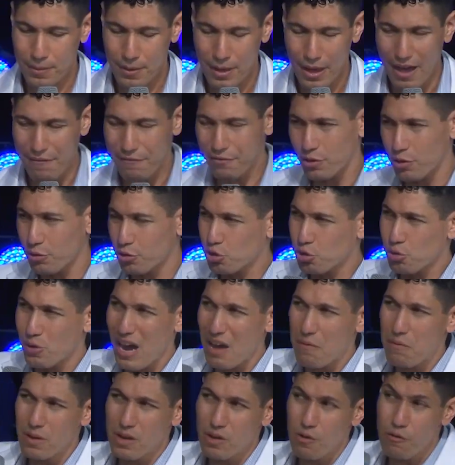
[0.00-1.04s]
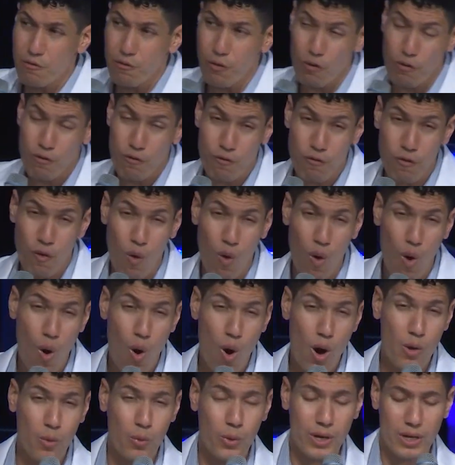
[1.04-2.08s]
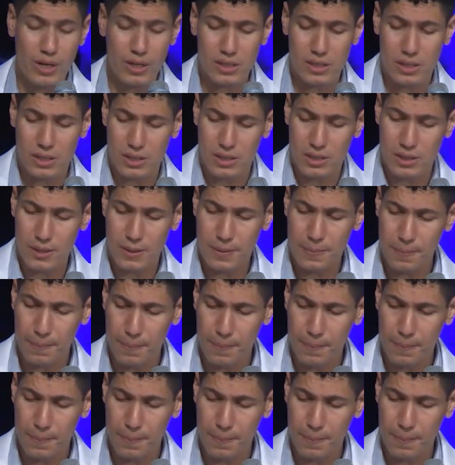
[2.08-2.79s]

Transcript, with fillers: after traveling for four weeks.